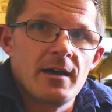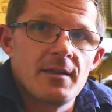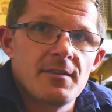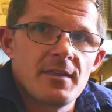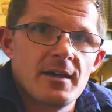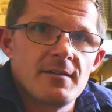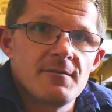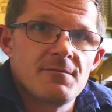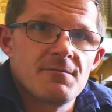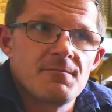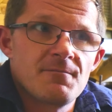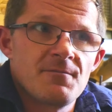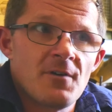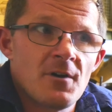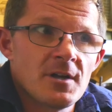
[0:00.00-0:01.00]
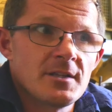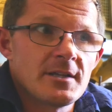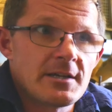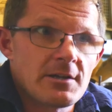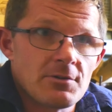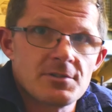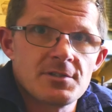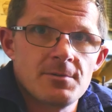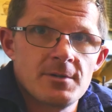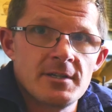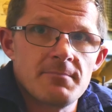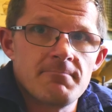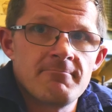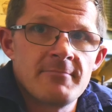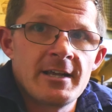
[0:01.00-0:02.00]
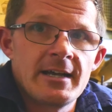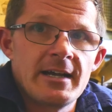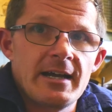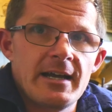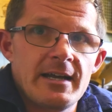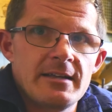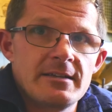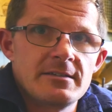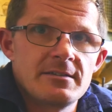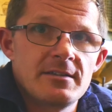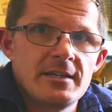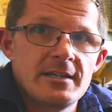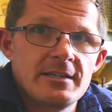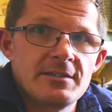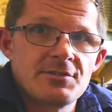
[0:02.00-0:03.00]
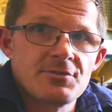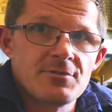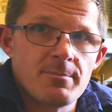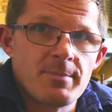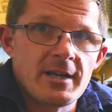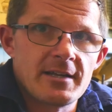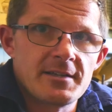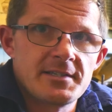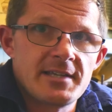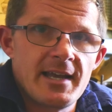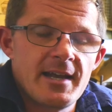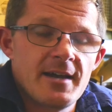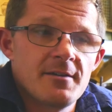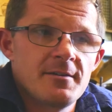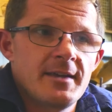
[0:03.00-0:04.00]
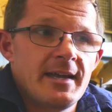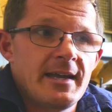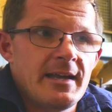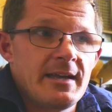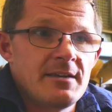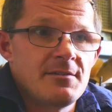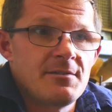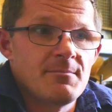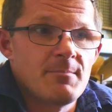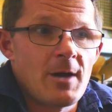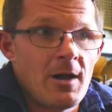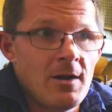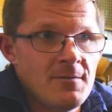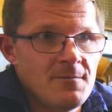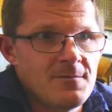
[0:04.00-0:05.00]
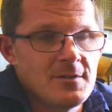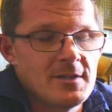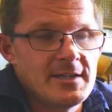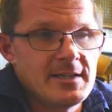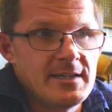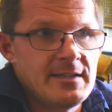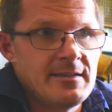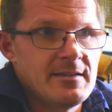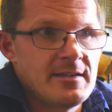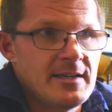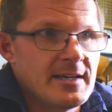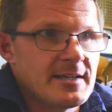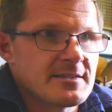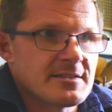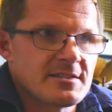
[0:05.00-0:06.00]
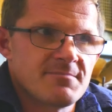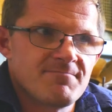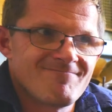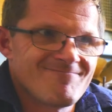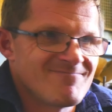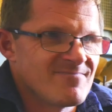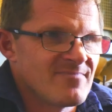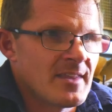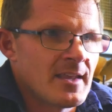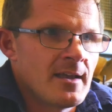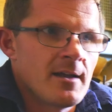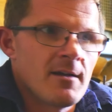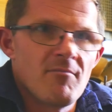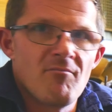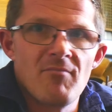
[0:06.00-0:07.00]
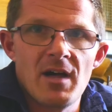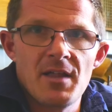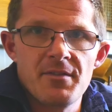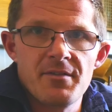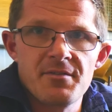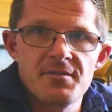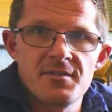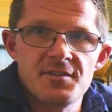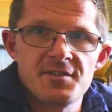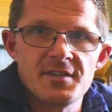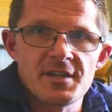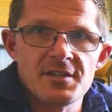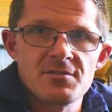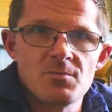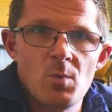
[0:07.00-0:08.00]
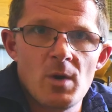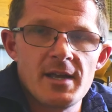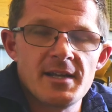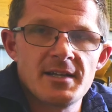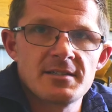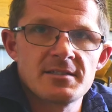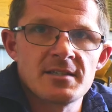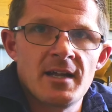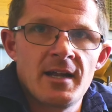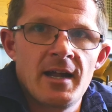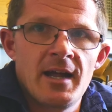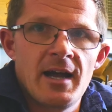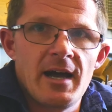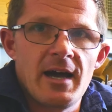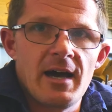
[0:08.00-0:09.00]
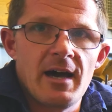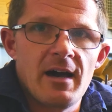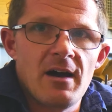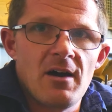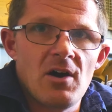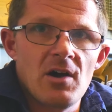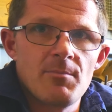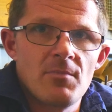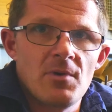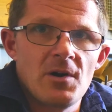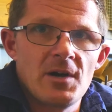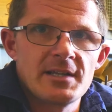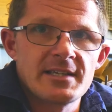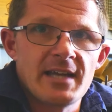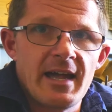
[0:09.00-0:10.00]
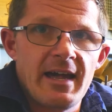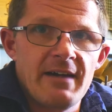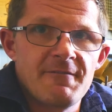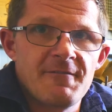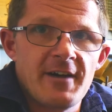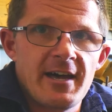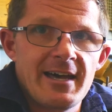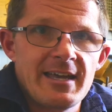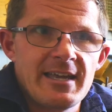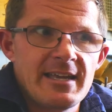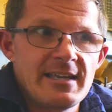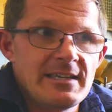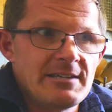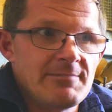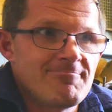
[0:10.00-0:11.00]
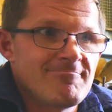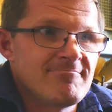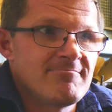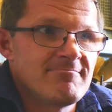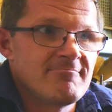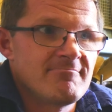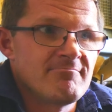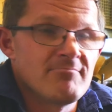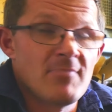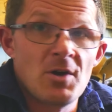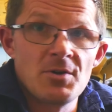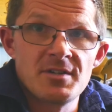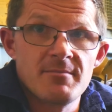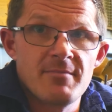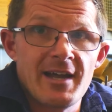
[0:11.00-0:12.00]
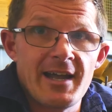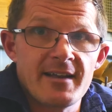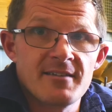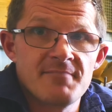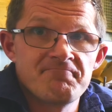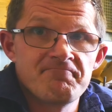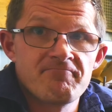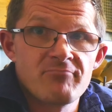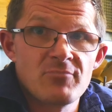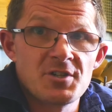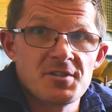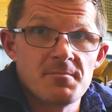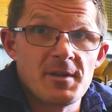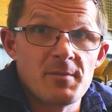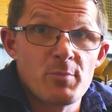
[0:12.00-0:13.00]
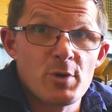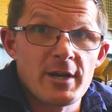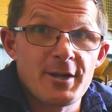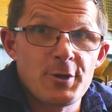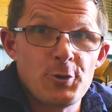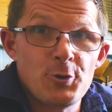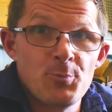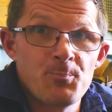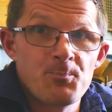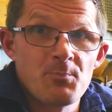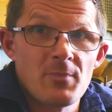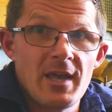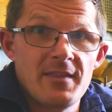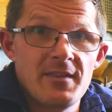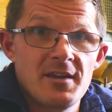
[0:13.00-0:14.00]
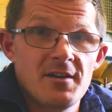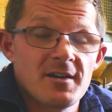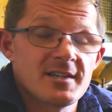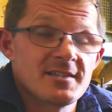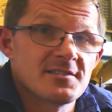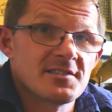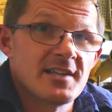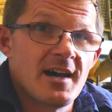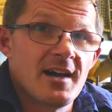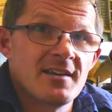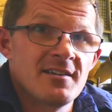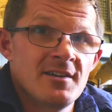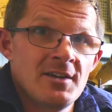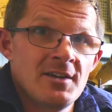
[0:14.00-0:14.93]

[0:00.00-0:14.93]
They've finally got to it and they're stripping it down, and hopefully in the next month to 6 weeks I might have a motor back, which would be pretty cool, and then I can start